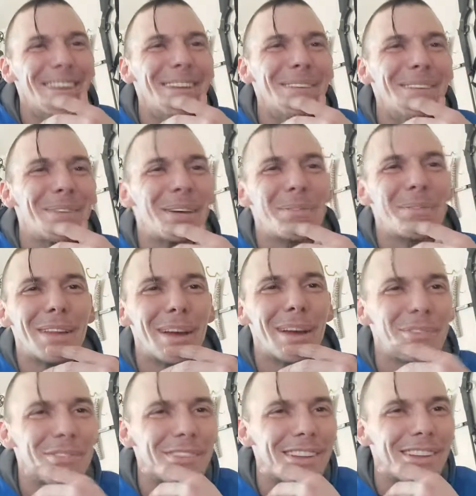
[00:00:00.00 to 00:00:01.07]
Make me laugh
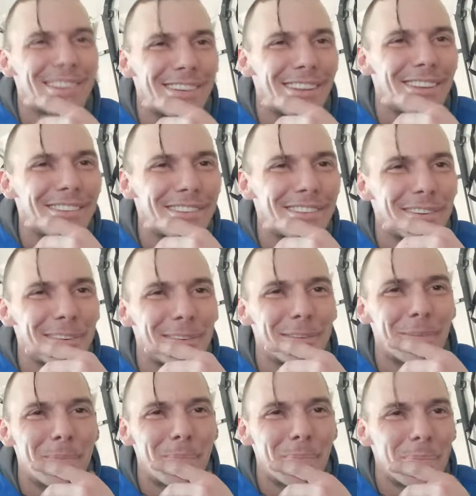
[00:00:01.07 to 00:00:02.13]
just thinking of that shit,
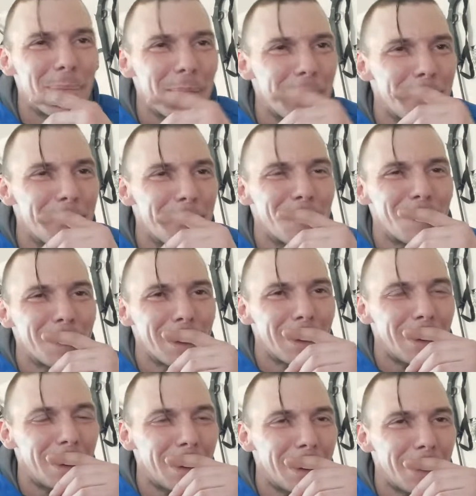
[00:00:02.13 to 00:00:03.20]
dude.
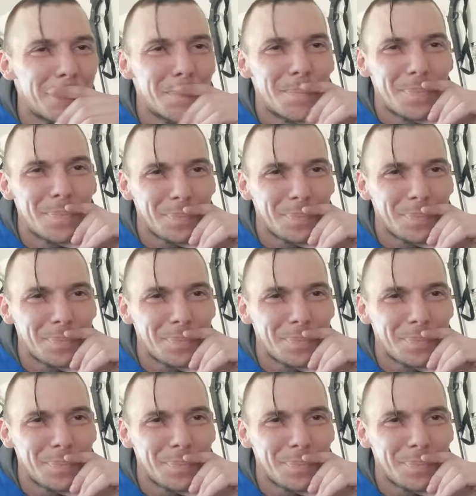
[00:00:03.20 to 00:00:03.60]
Um,